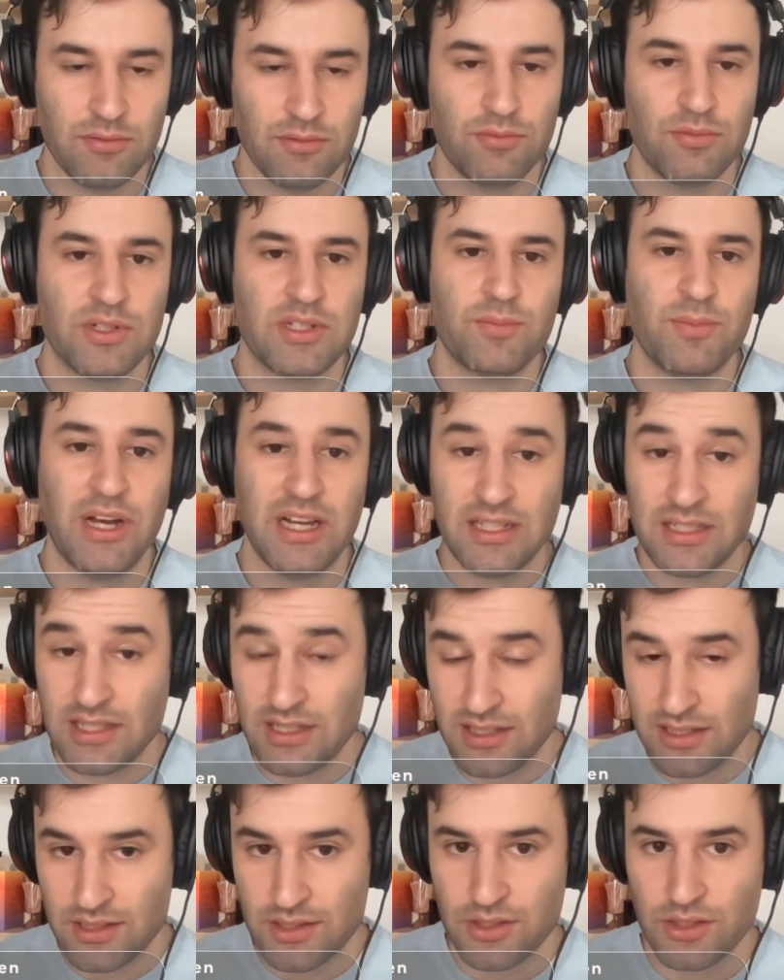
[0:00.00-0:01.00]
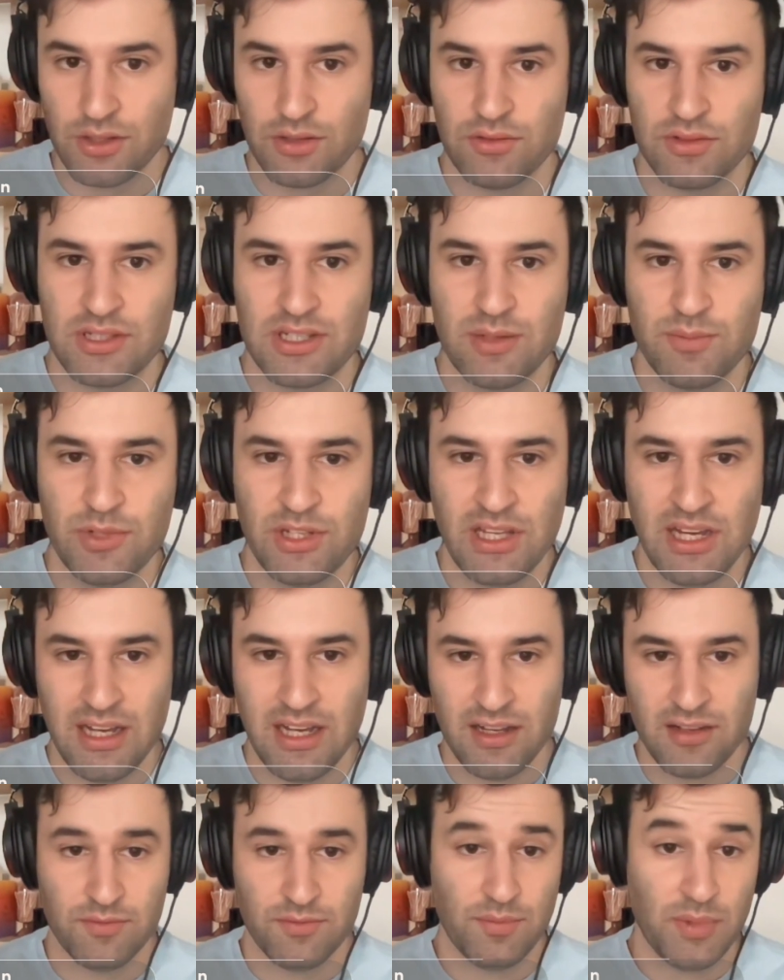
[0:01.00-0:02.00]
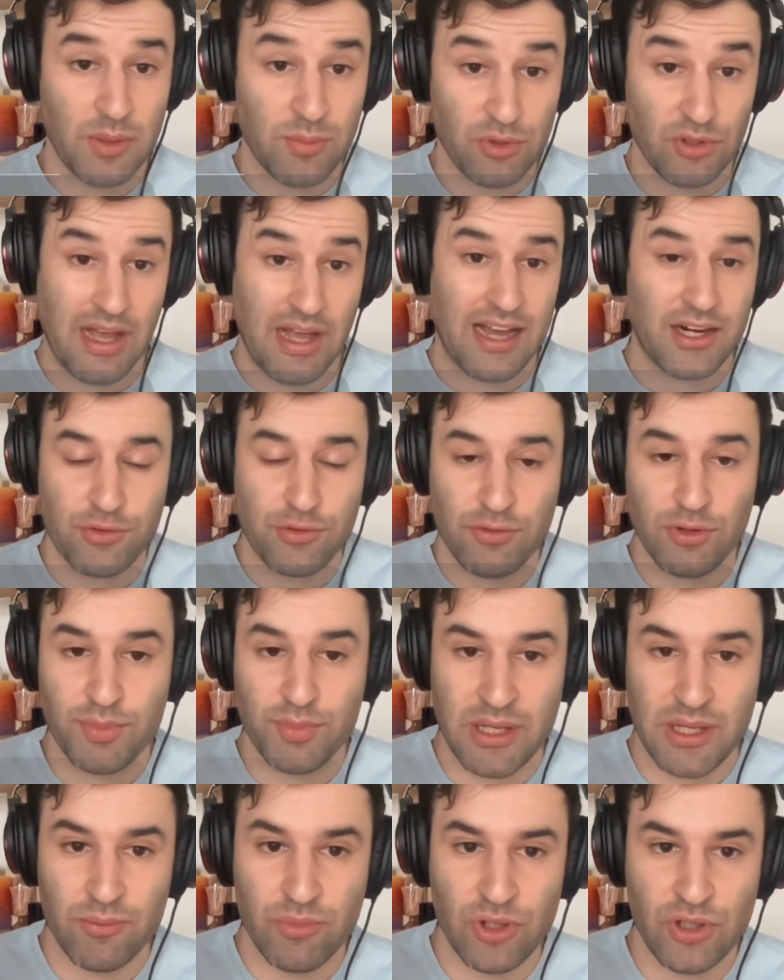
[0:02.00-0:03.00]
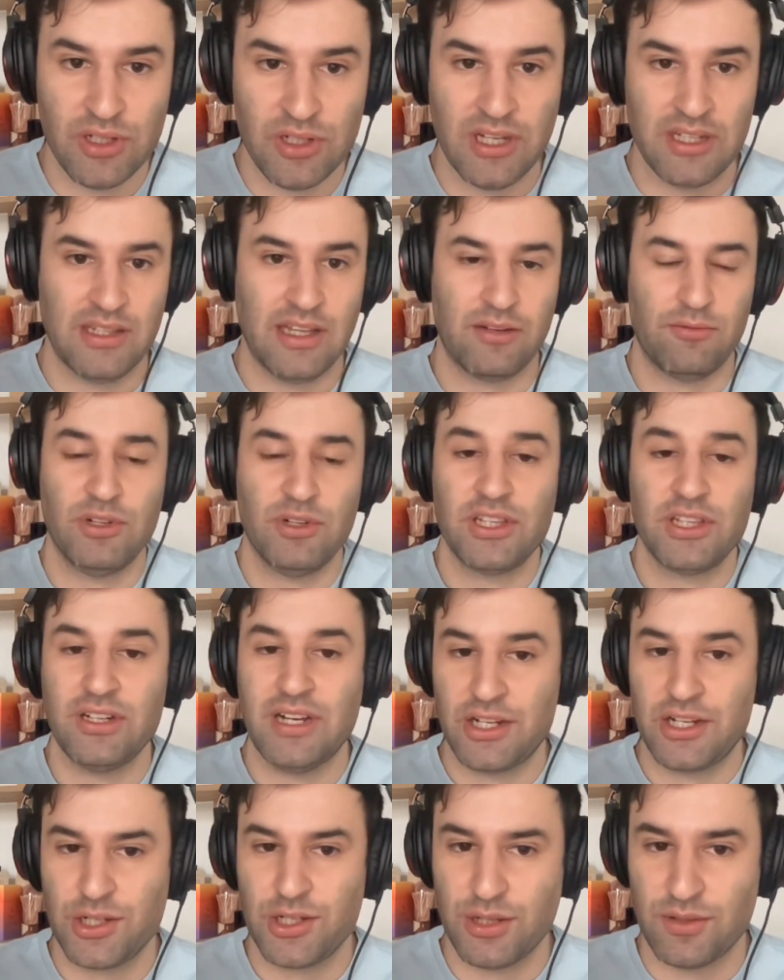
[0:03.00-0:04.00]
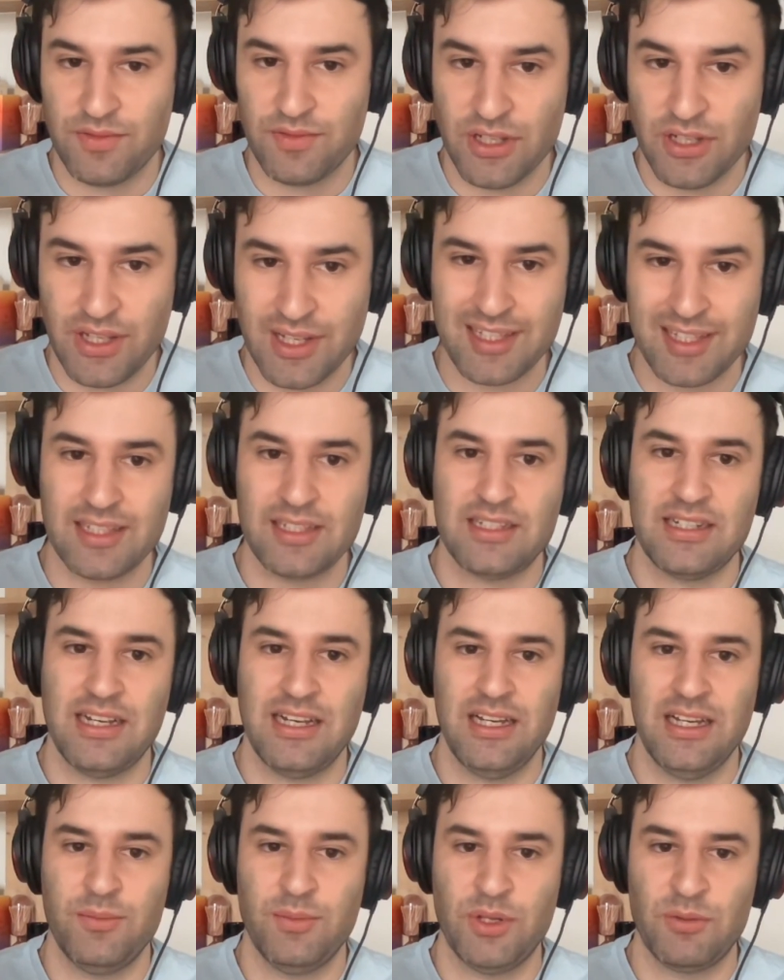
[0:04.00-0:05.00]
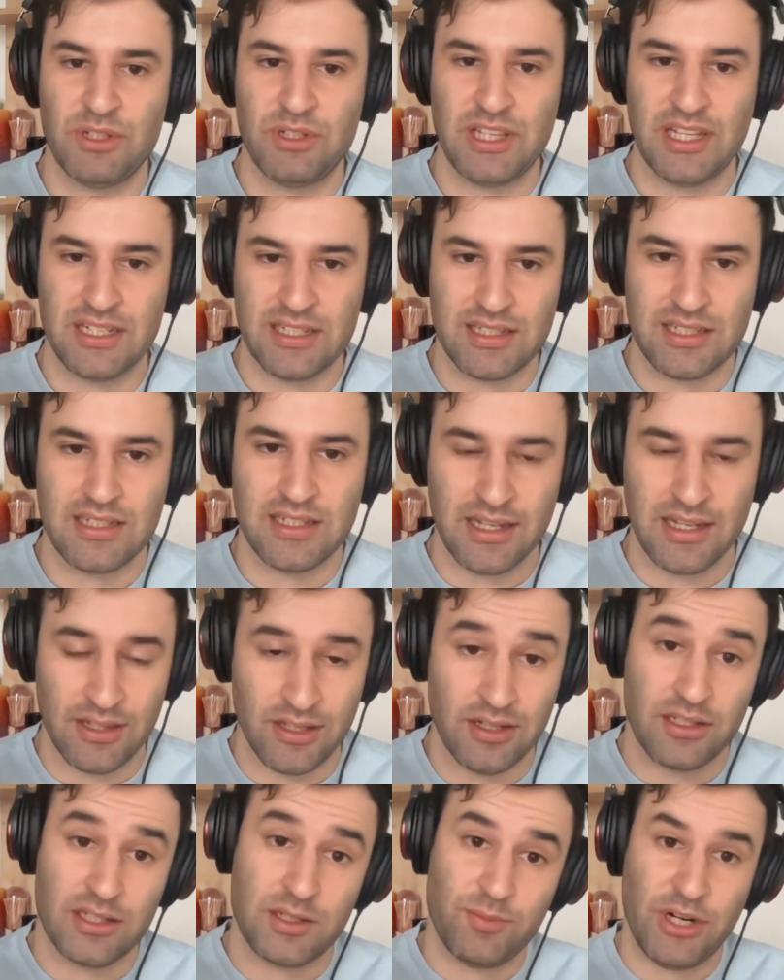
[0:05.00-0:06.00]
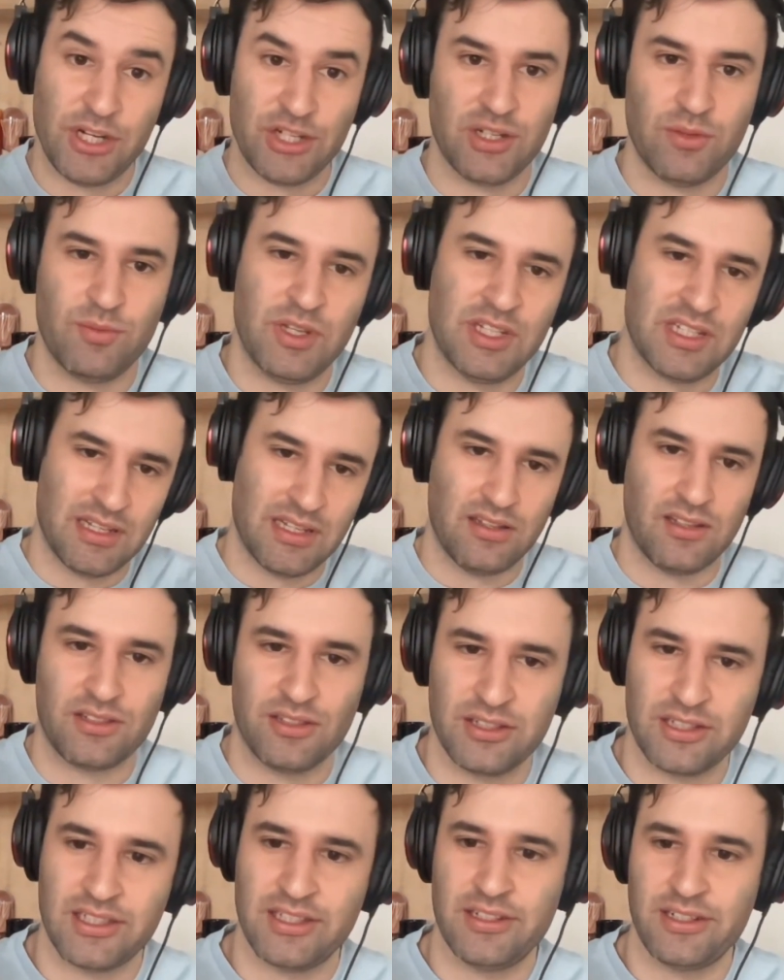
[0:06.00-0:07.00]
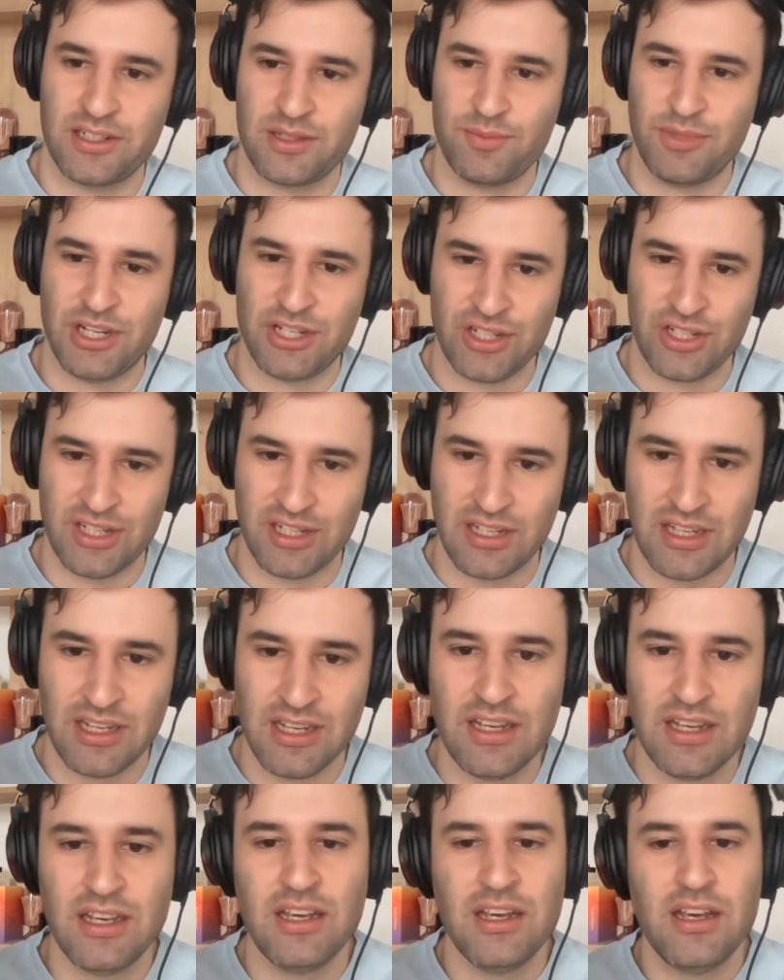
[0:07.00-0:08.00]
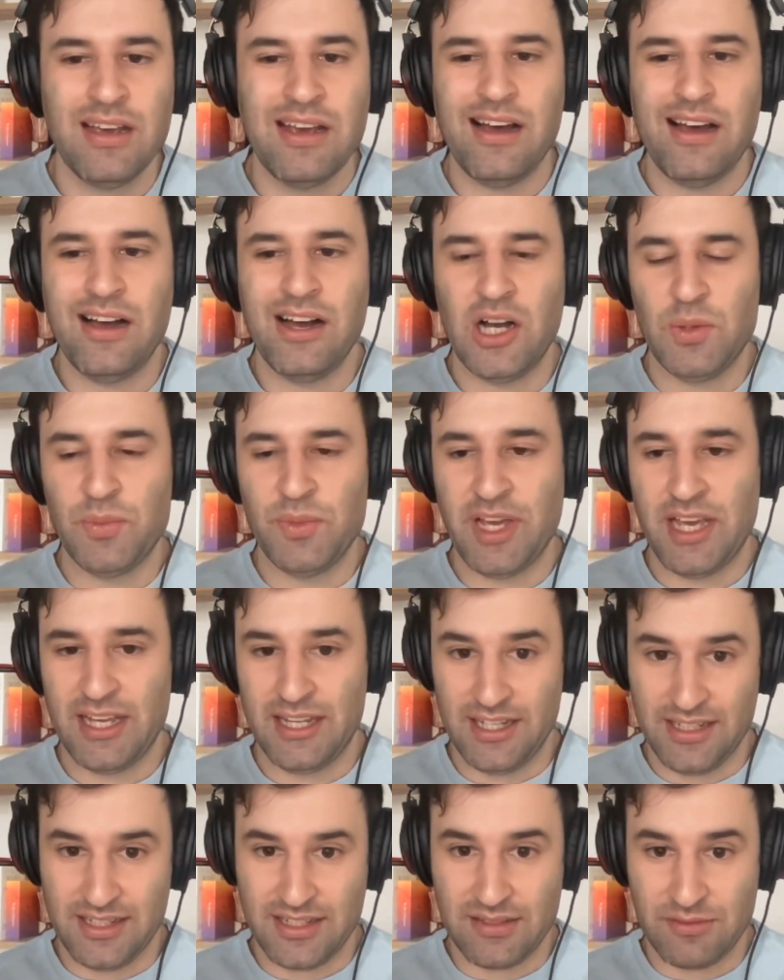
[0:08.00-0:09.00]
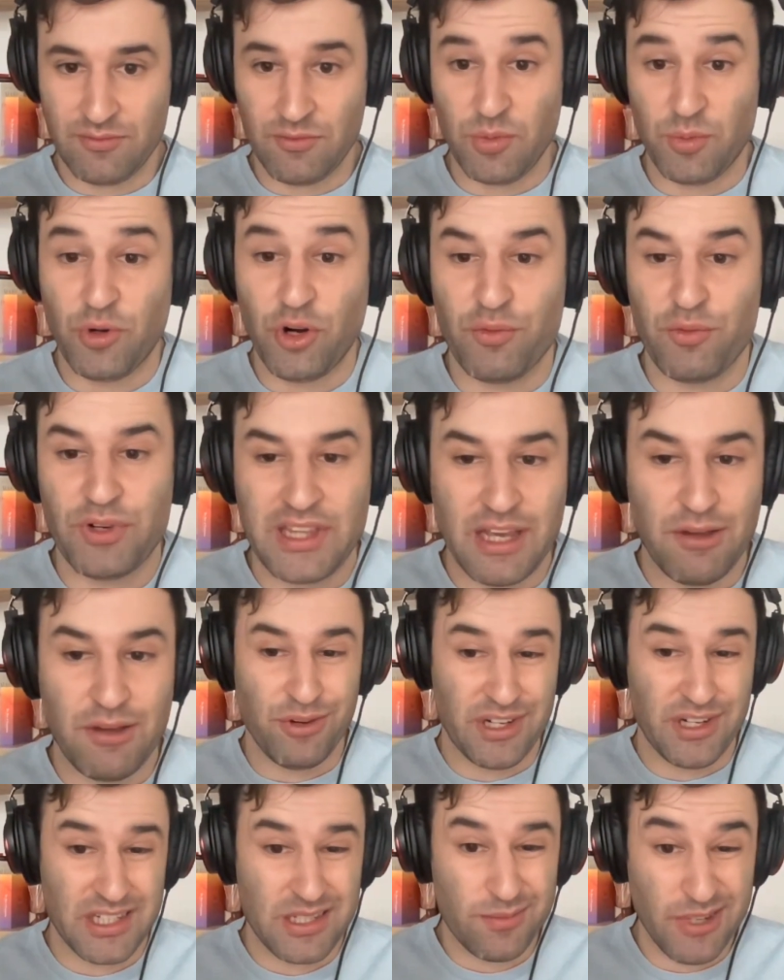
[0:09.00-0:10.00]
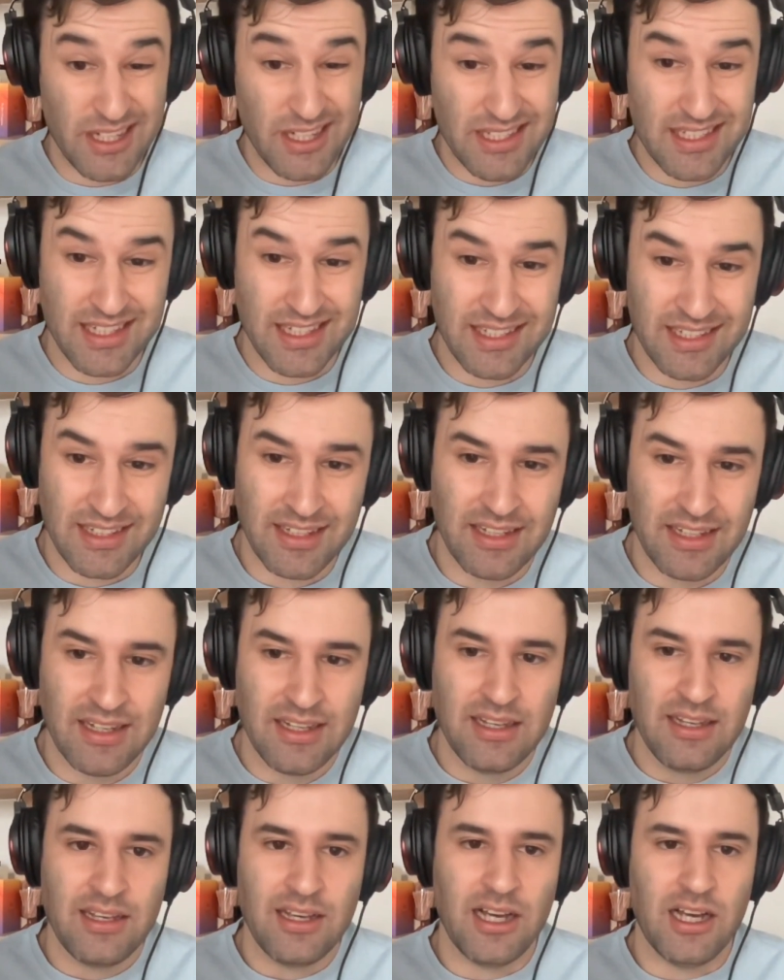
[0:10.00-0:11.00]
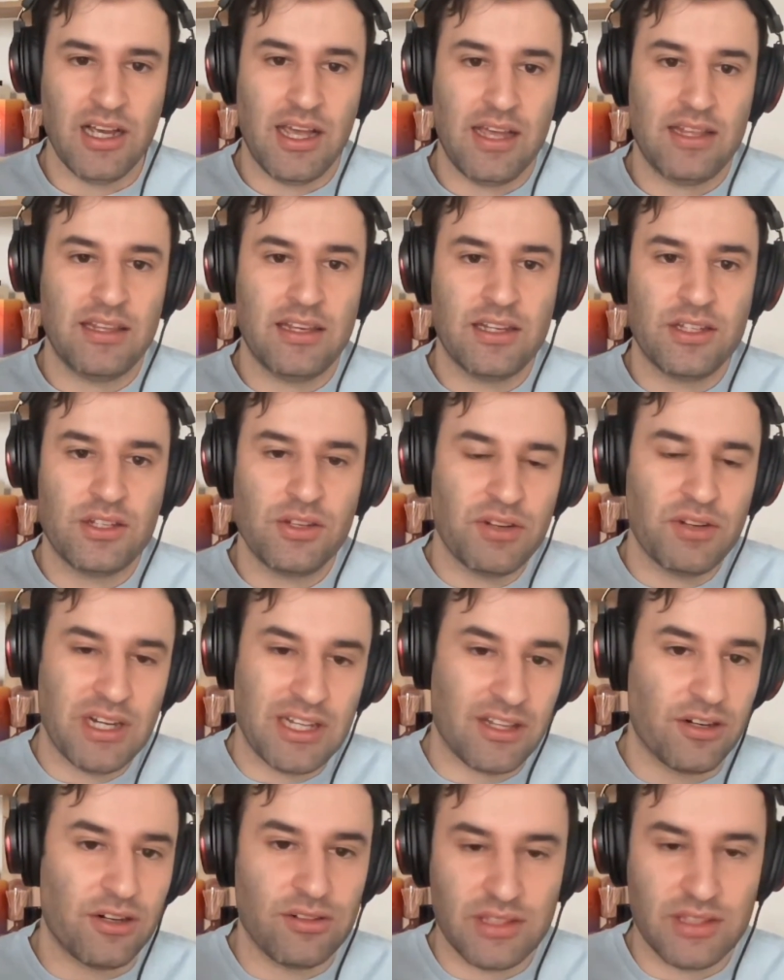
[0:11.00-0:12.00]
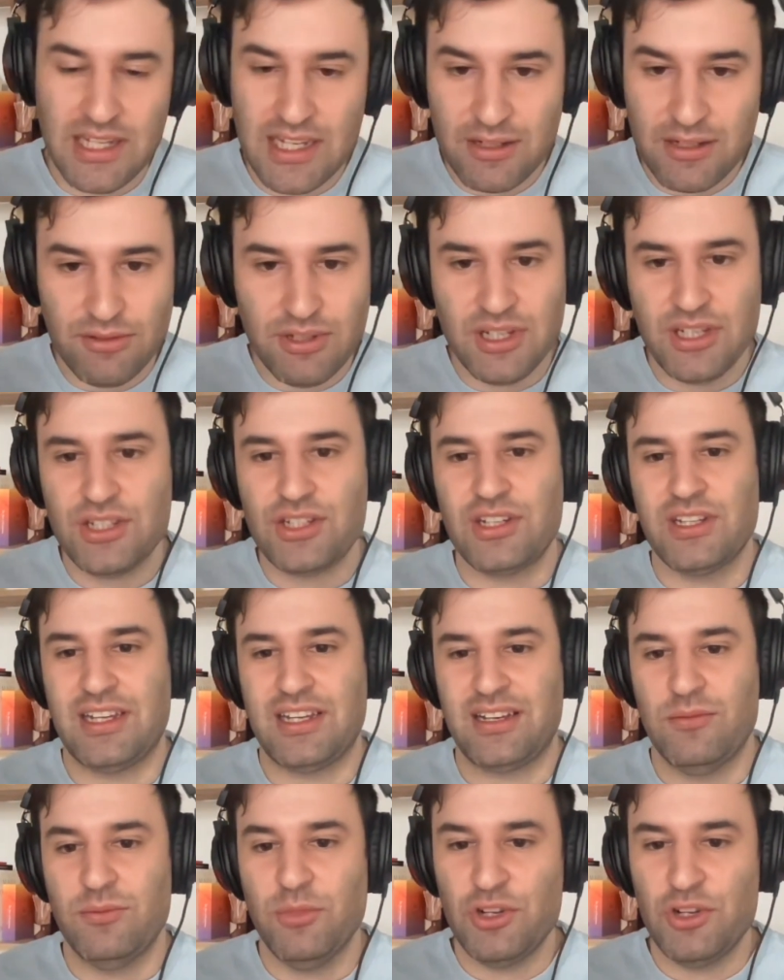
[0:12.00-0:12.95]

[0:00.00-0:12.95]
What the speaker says: responses to stimuli of actual people, and what they're actually feeling at the time, and what they say their expression means. They look at their expression and report what expressing, and they do it in their own language and like